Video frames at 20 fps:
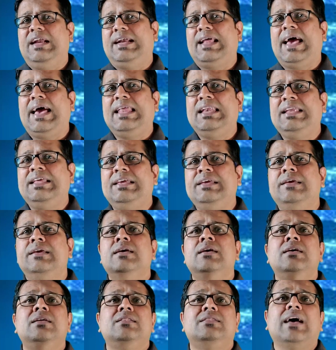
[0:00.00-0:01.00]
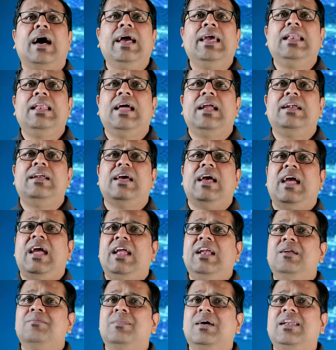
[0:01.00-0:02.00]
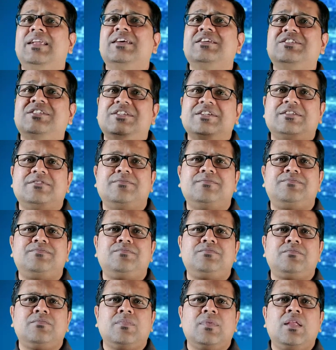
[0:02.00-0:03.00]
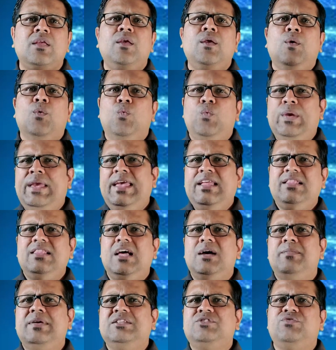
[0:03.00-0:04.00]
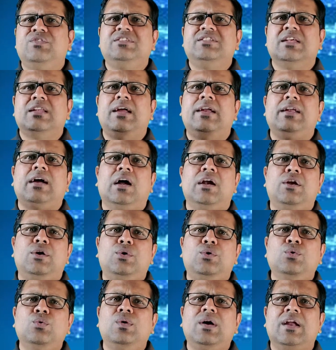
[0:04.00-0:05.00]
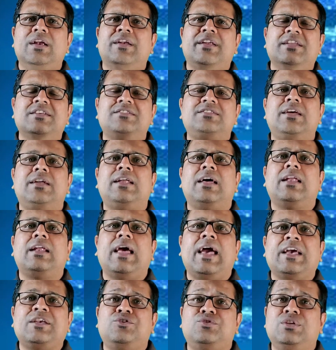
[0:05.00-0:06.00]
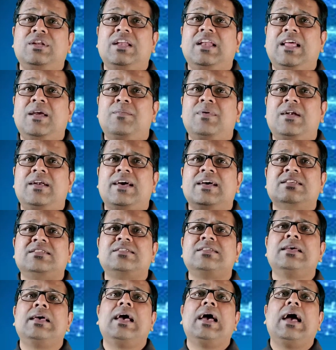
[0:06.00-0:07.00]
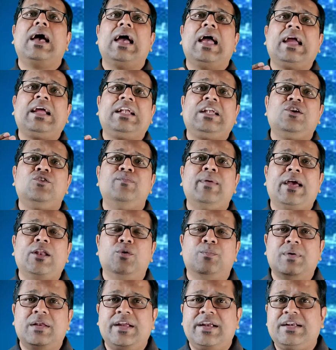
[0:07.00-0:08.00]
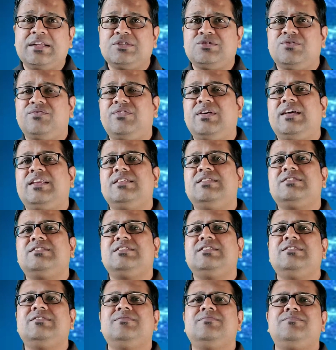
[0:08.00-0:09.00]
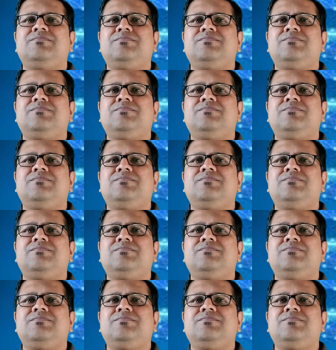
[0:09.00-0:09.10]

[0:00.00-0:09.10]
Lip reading: Italy, Thailand, and Malaysia. Vietnam and Switzerland are two countries that are actually labeled as active manipulators of currency.